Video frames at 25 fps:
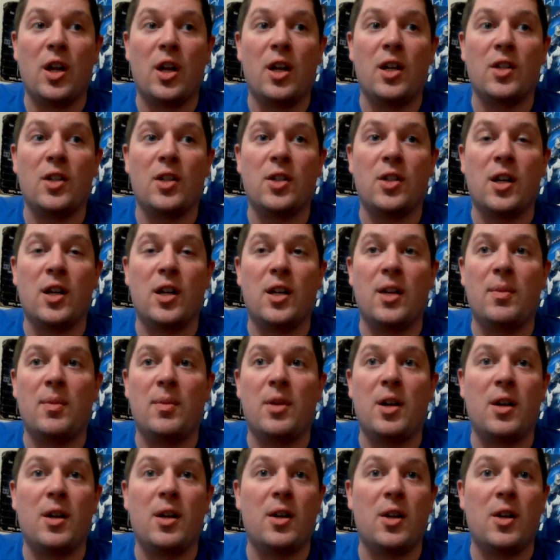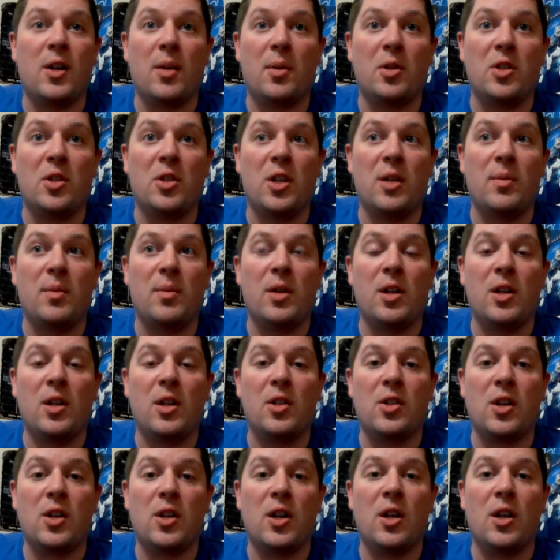he's going to keep getting double teamed, and
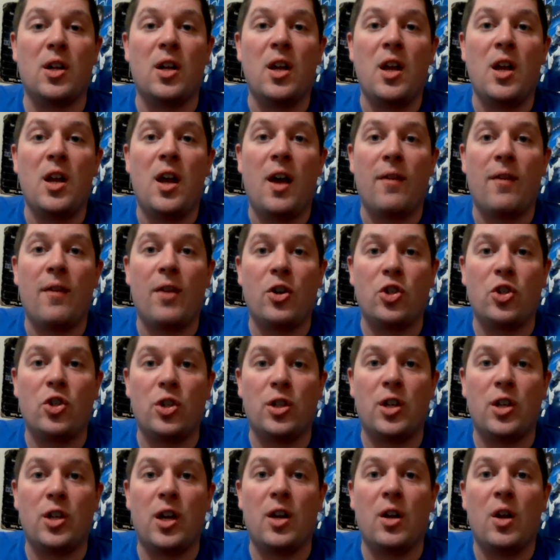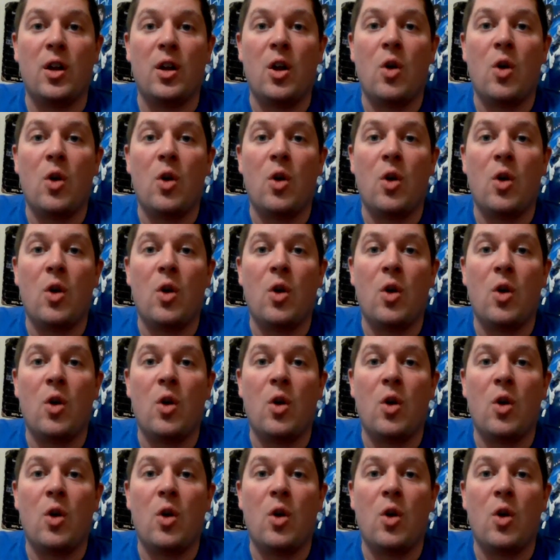he's going to eventually get